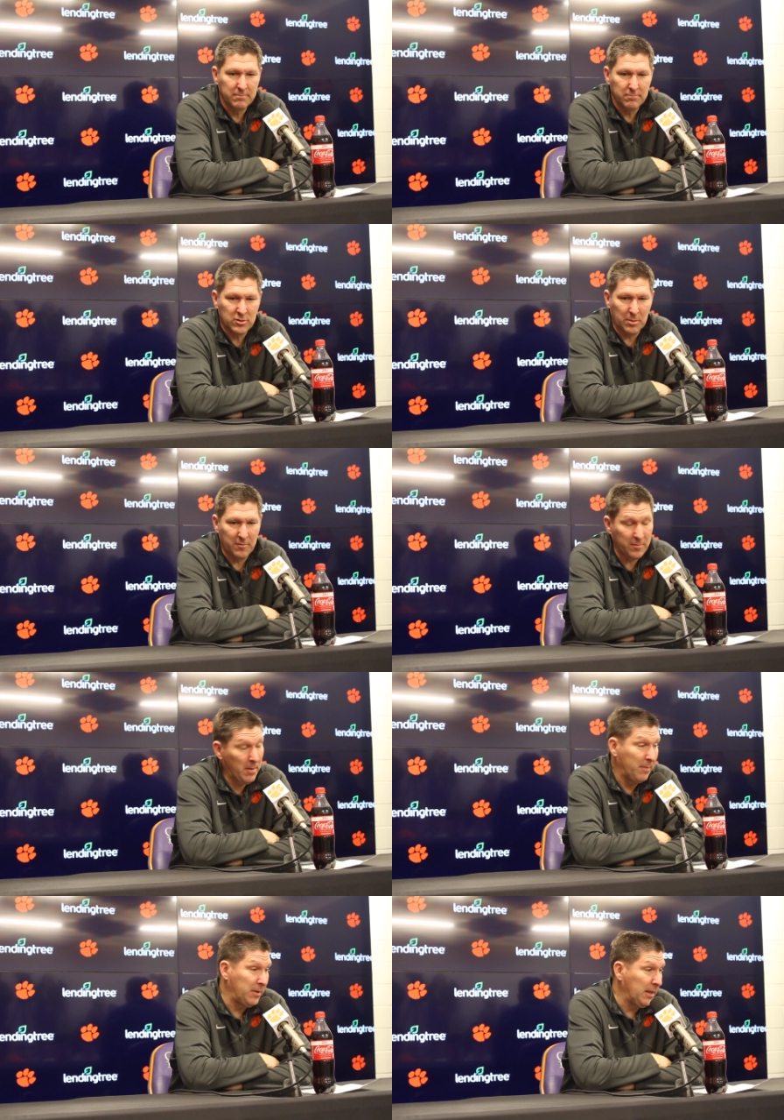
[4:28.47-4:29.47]
some of it
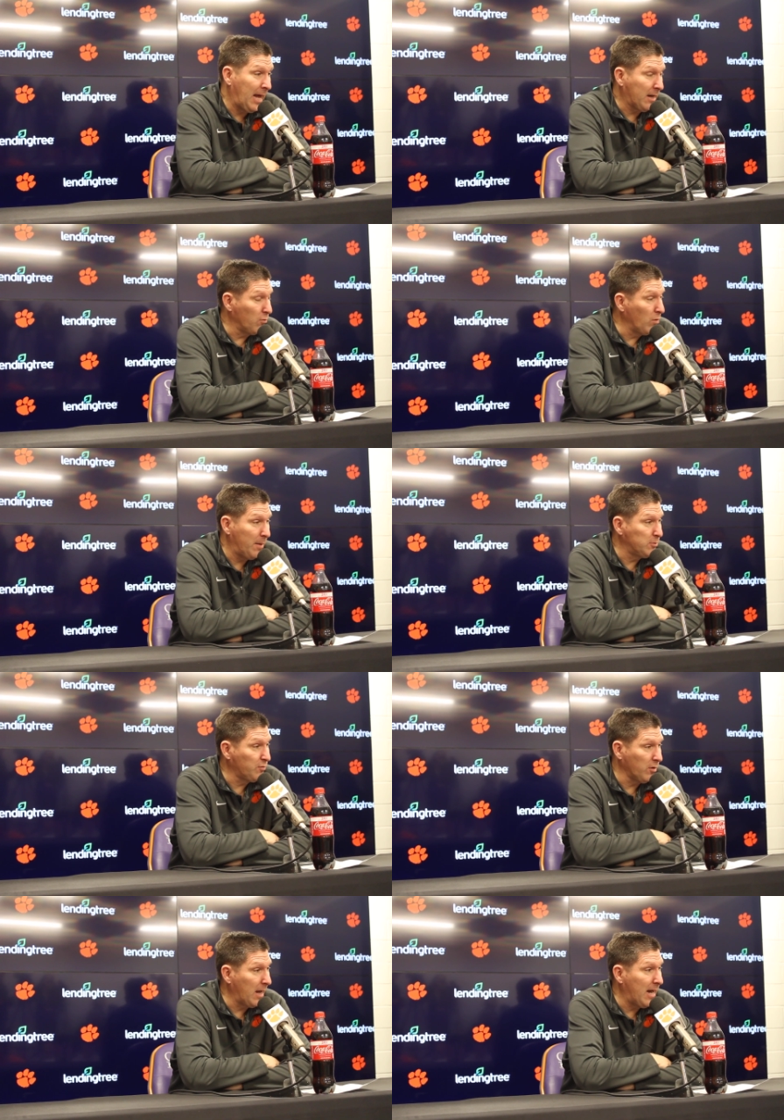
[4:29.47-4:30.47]
might be lack of reps
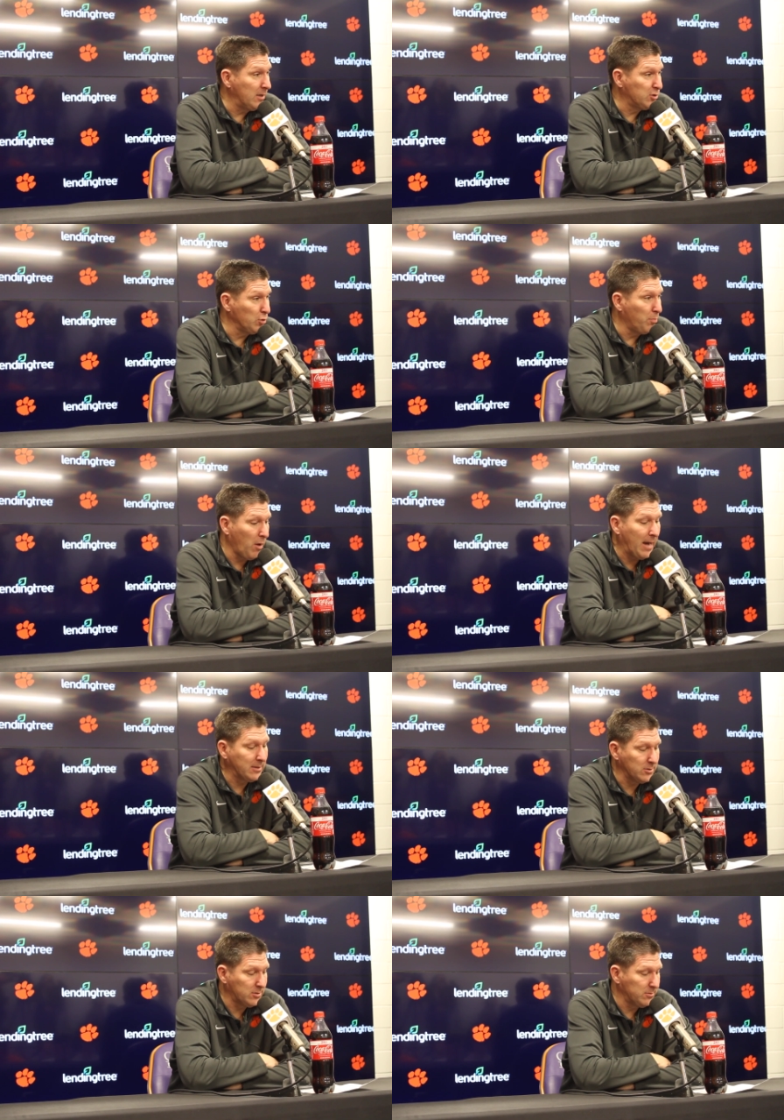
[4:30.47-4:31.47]
for guys through
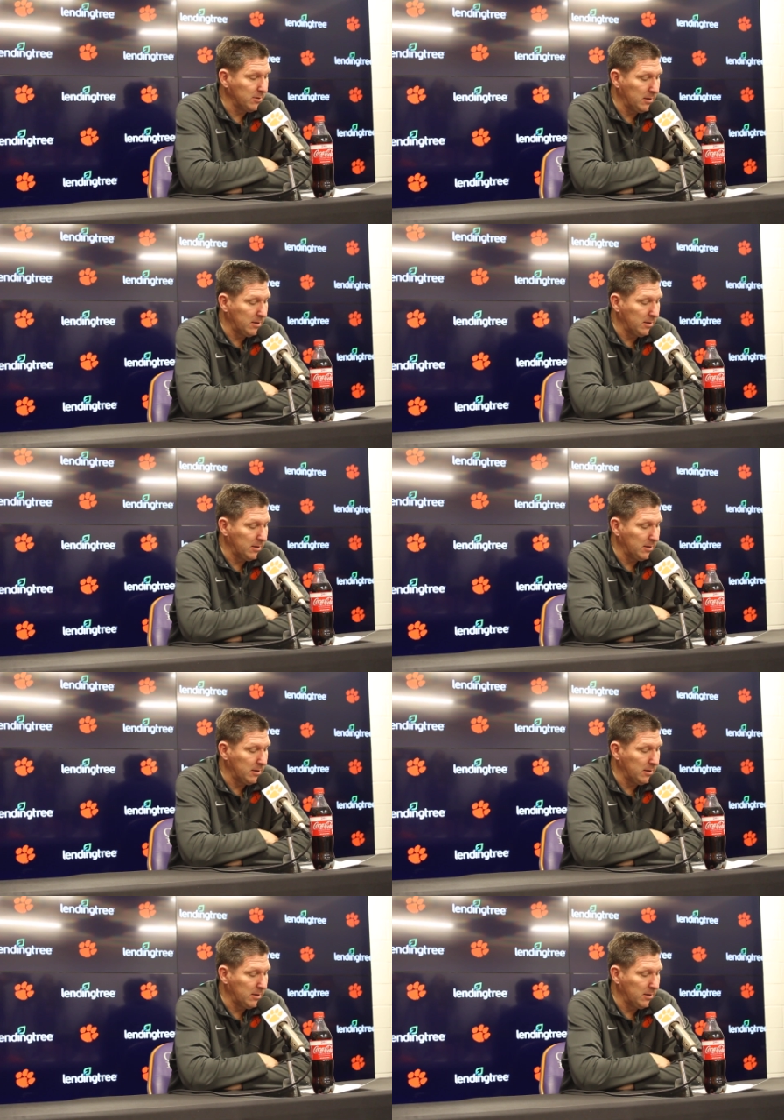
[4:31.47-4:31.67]
practice.